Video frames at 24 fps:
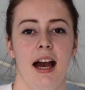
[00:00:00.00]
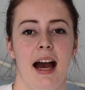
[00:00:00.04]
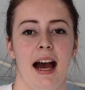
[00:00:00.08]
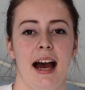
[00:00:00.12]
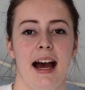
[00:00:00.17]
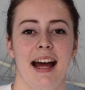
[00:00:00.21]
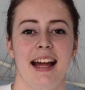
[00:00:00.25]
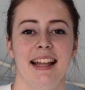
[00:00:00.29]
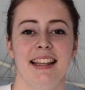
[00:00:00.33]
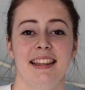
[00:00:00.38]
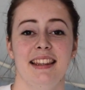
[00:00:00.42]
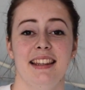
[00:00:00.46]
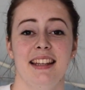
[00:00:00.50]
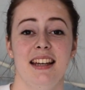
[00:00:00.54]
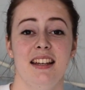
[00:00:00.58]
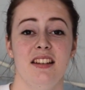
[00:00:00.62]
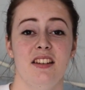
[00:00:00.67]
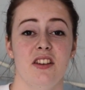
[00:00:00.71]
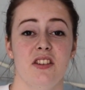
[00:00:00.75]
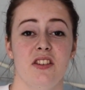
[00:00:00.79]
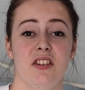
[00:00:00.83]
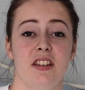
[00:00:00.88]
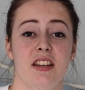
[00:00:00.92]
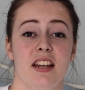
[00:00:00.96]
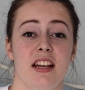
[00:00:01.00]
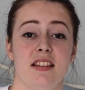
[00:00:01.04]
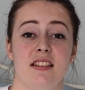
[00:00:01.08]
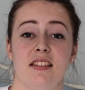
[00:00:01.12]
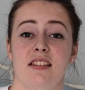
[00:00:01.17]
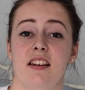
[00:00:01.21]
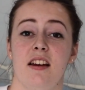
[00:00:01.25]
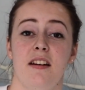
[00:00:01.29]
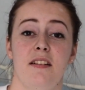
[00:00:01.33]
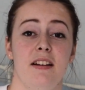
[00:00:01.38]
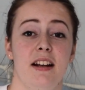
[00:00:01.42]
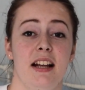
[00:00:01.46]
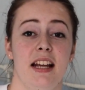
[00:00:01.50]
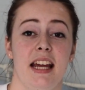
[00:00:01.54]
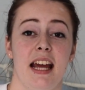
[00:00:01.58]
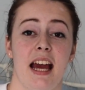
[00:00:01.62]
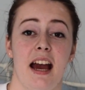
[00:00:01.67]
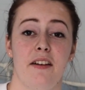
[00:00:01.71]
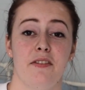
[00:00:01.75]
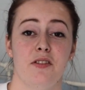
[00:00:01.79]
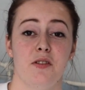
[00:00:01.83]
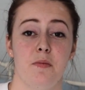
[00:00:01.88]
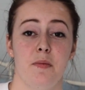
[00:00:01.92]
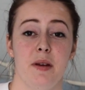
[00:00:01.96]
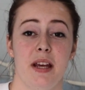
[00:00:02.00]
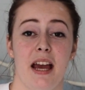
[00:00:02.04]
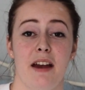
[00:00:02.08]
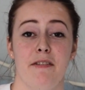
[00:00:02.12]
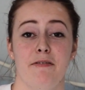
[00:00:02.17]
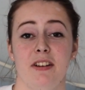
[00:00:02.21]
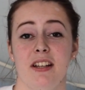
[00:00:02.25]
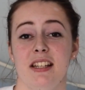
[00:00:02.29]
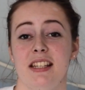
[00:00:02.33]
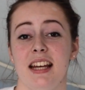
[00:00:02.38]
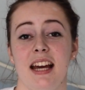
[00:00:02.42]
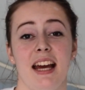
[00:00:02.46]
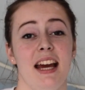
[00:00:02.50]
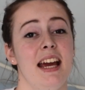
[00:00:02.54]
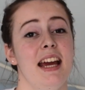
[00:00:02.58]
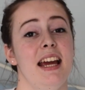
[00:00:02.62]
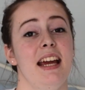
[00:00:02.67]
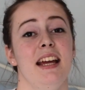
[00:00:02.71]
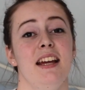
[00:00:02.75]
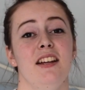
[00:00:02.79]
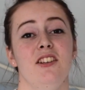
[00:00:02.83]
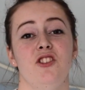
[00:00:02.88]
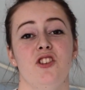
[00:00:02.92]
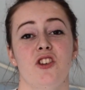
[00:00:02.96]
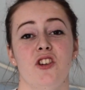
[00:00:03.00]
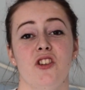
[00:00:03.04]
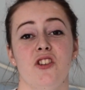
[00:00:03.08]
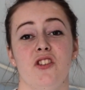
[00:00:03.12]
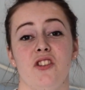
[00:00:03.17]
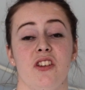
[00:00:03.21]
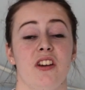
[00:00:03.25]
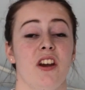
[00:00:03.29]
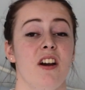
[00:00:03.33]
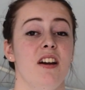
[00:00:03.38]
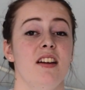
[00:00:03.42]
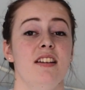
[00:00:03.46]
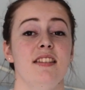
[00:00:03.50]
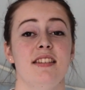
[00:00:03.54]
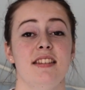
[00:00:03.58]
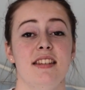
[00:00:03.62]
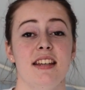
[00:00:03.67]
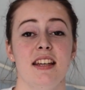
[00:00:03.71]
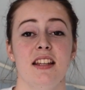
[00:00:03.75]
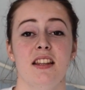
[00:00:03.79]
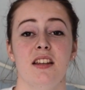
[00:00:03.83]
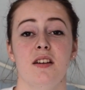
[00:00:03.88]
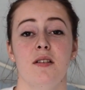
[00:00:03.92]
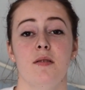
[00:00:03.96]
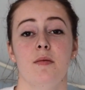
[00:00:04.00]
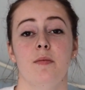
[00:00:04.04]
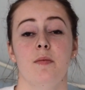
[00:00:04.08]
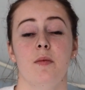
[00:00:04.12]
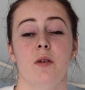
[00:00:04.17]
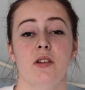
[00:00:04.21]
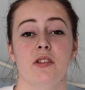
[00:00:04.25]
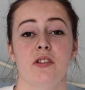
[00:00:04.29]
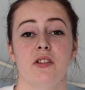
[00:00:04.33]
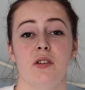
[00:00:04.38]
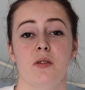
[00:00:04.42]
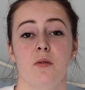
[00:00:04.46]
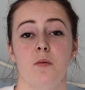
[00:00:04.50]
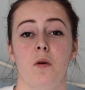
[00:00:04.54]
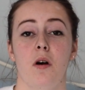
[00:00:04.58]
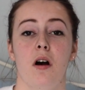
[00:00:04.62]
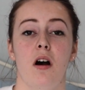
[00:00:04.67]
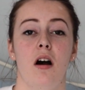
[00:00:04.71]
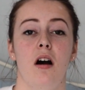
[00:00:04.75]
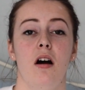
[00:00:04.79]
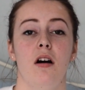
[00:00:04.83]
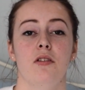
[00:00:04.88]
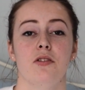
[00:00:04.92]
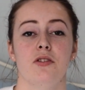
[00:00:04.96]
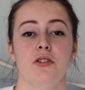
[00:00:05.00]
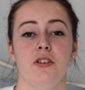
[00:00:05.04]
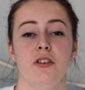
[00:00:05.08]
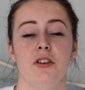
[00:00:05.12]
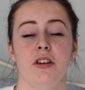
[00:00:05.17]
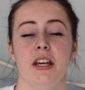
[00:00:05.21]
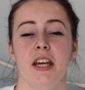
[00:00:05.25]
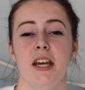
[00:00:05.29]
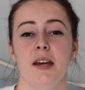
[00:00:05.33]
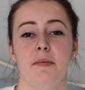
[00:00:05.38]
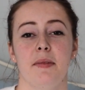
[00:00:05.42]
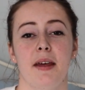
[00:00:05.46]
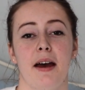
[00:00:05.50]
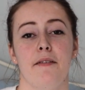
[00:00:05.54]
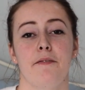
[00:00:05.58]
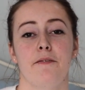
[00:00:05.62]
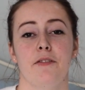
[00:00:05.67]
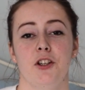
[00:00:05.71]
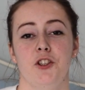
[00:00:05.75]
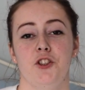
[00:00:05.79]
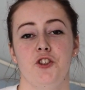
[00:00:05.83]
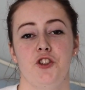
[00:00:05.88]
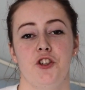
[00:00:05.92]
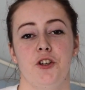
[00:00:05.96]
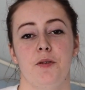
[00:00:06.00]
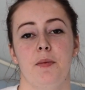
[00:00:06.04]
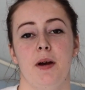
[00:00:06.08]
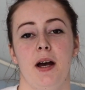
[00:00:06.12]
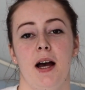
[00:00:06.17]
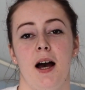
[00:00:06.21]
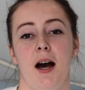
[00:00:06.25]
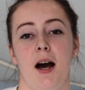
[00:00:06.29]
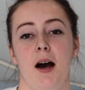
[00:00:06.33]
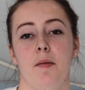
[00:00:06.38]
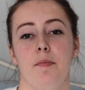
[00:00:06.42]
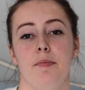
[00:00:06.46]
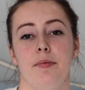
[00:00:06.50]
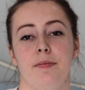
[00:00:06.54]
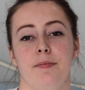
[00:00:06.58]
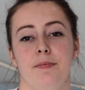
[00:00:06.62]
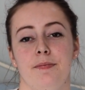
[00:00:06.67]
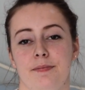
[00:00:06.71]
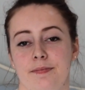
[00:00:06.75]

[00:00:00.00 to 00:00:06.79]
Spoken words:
And it doesn't necessarily have to be every day, just go and see them once in a while so you keep that friendship up.